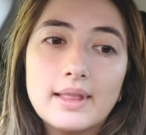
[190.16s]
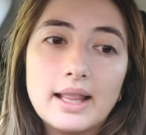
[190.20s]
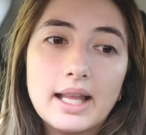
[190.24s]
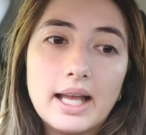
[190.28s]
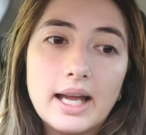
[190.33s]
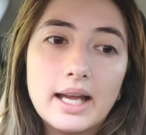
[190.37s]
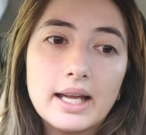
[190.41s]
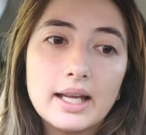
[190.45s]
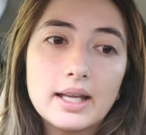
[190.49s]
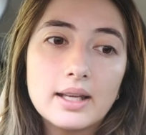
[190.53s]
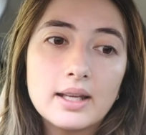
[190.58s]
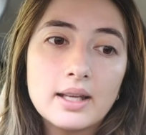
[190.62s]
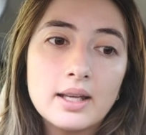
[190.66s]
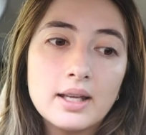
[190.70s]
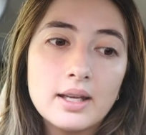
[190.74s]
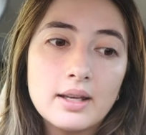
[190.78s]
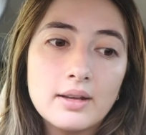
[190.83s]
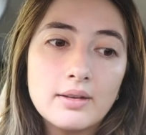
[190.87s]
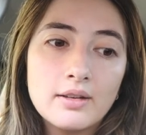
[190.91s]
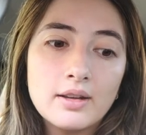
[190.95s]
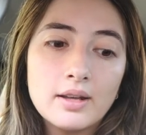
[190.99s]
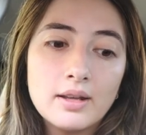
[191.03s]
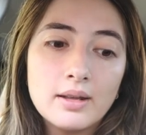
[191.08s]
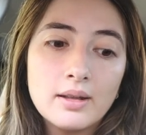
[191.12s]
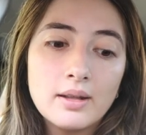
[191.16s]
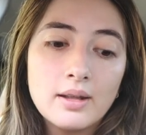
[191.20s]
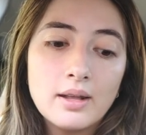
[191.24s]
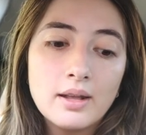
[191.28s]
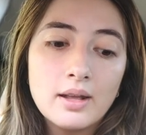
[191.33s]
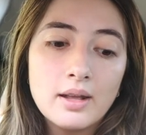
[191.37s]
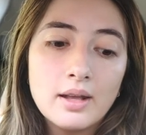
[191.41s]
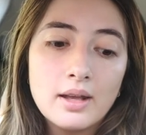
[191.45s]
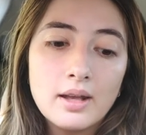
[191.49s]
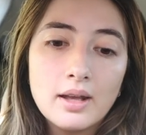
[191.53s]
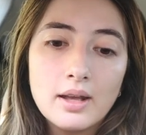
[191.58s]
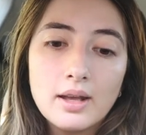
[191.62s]
like
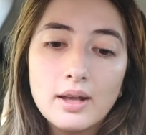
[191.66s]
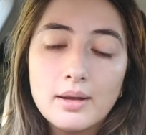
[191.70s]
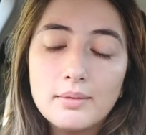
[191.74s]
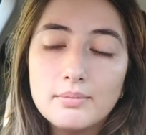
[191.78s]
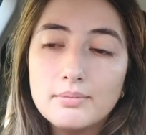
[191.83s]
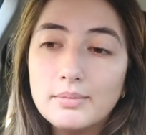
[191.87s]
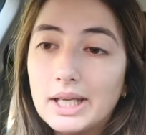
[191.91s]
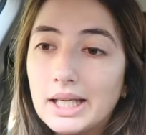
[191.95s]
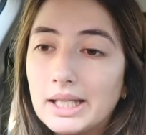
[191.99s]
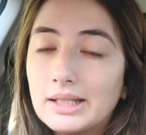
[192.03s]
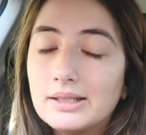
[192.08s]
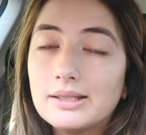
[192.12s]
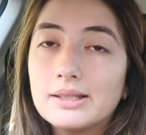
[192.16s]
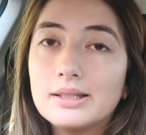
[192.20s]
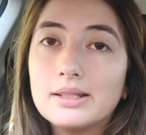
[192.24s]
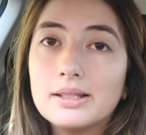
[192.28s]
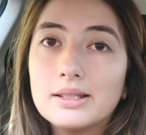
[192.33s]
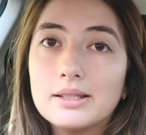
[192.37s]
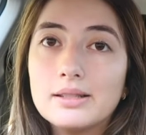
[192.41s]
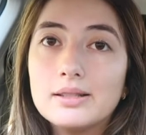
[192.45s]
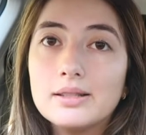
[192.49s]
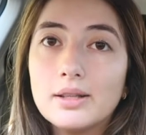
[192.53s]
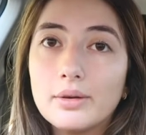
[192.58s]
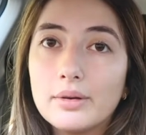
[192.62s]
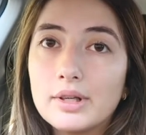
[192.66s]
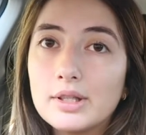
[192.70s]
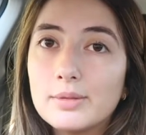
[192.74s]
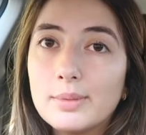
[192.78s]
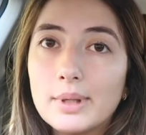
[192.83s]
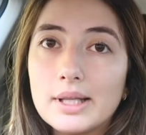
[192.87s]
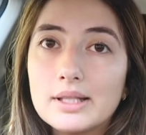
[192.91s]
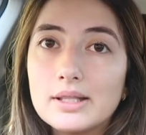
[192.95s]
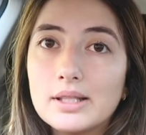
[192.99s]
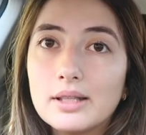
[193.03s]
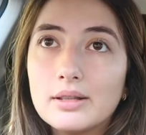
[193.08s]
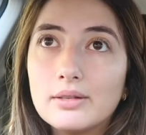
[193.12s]
meat is so
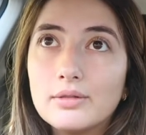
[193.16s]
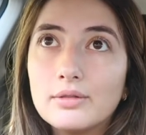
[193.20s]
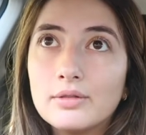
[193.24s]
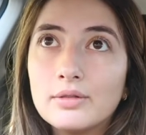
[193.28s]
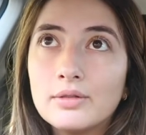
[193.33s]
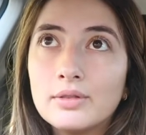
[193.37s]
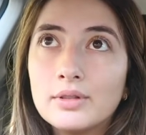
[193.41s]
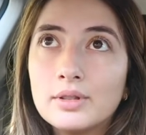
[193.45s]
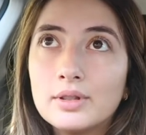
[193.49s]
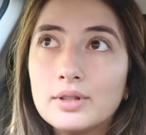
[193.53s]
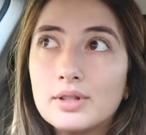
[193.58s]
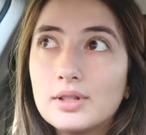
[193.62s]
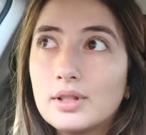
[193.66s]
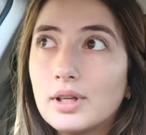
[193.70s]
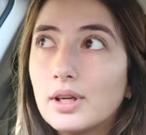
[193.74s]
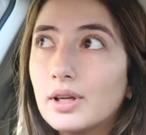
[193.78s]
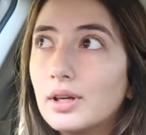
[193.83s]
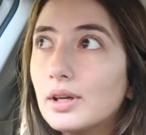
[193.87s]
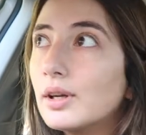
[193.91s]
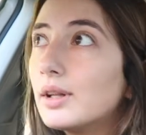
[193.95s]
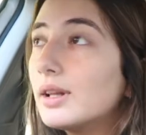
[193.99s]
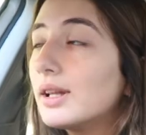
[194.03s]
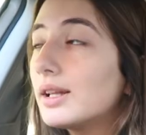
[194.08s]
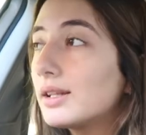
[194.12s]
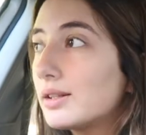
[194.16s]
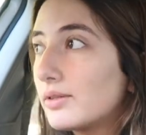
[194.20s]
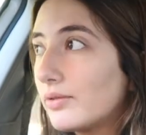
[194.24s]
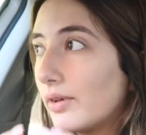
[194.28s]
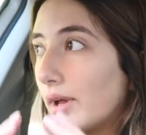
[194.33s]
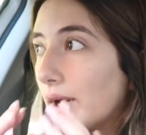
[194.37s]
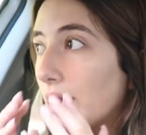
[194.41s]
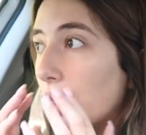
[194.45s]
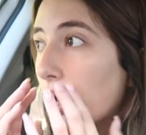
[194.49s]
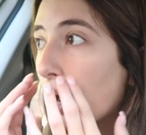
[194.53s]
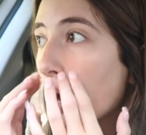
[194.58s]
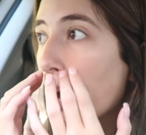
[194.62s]
expensive. So that's
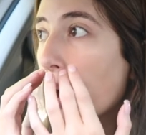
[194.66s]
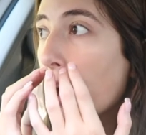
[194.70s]
fun.